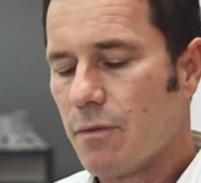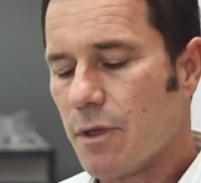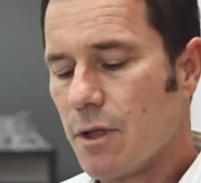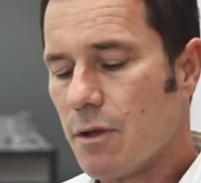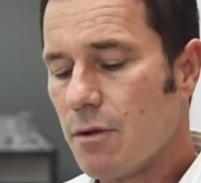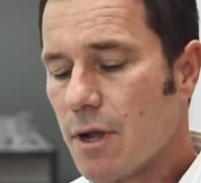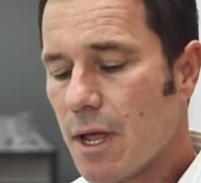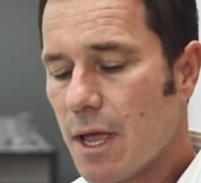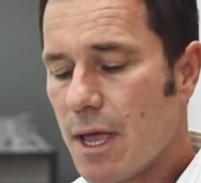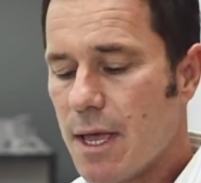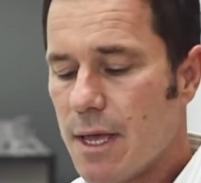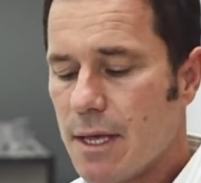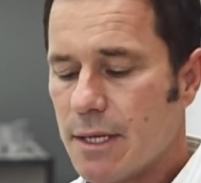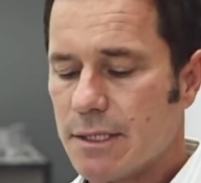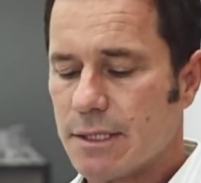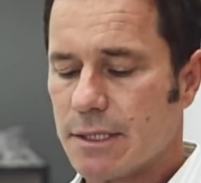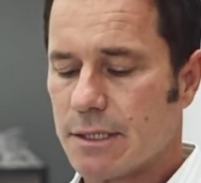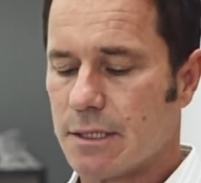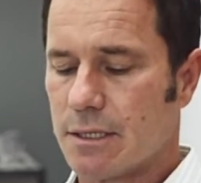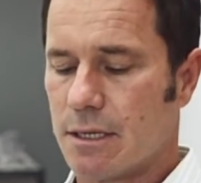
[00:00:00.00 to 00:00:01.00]
The unit
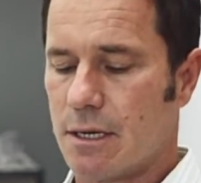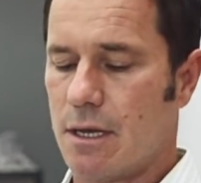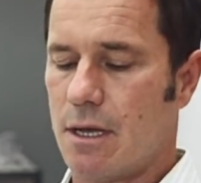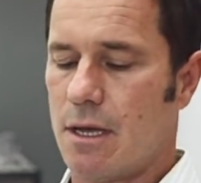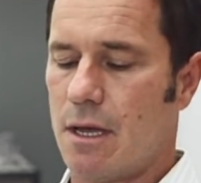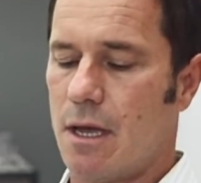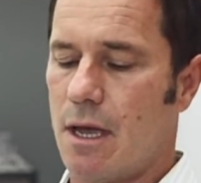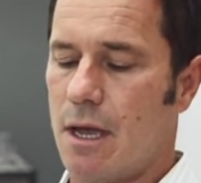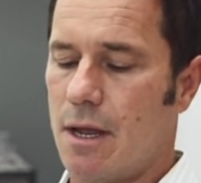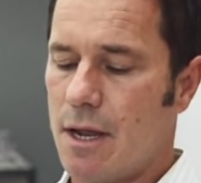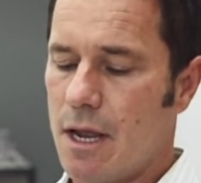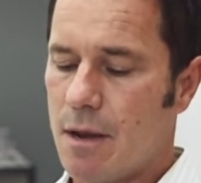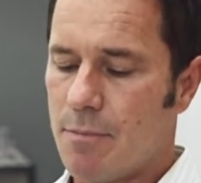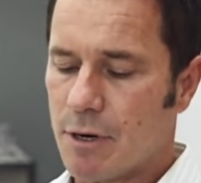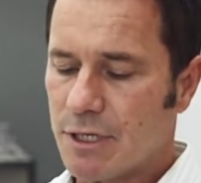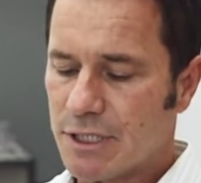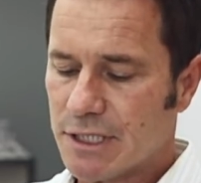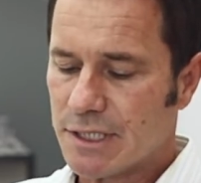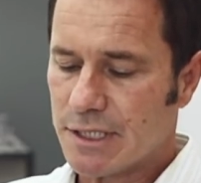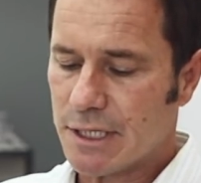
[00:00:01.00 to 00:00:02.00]
has an air
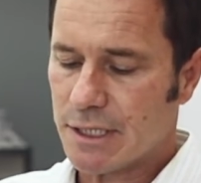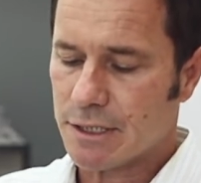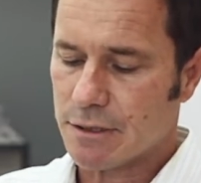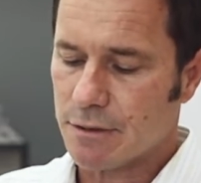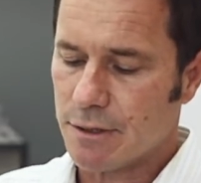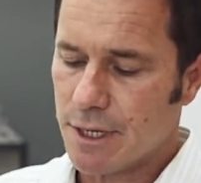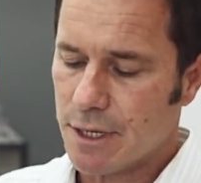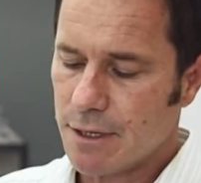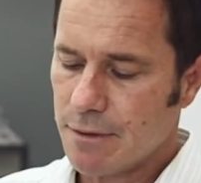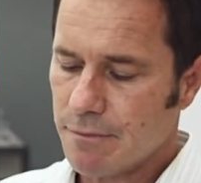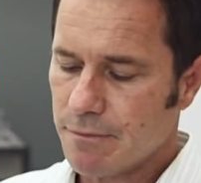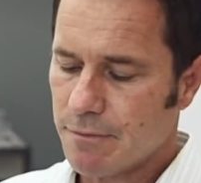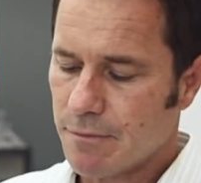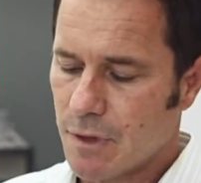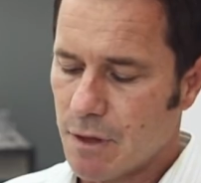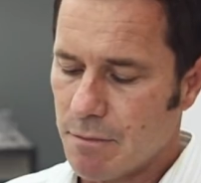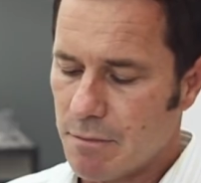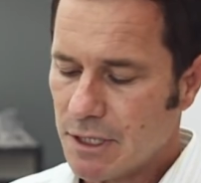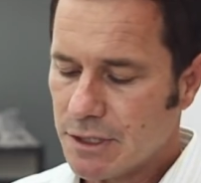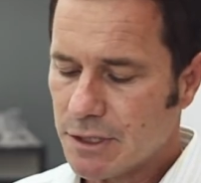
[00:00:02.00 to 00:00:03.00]
pressure sensor in here
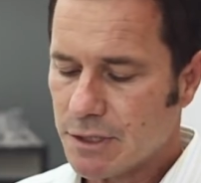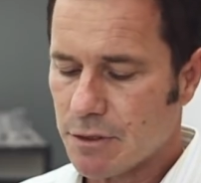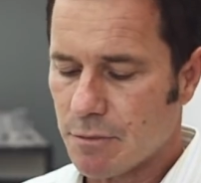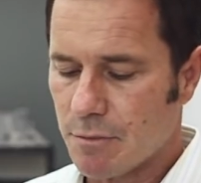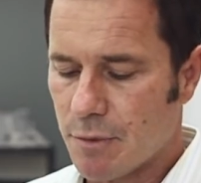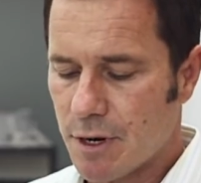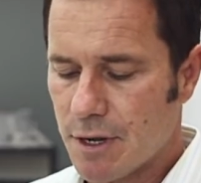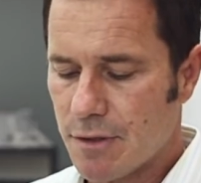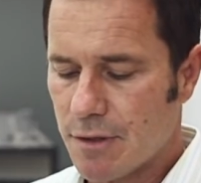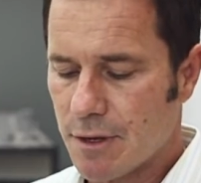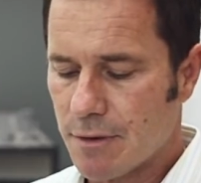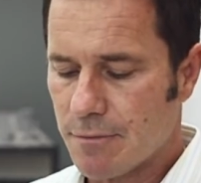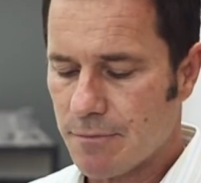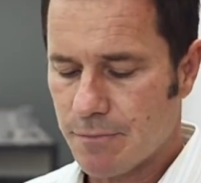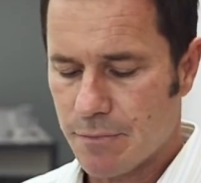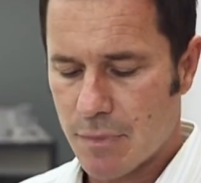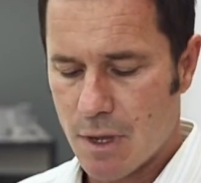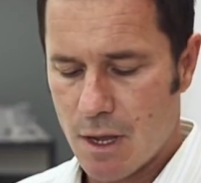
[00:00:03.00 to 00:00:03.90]
that measures your breathing,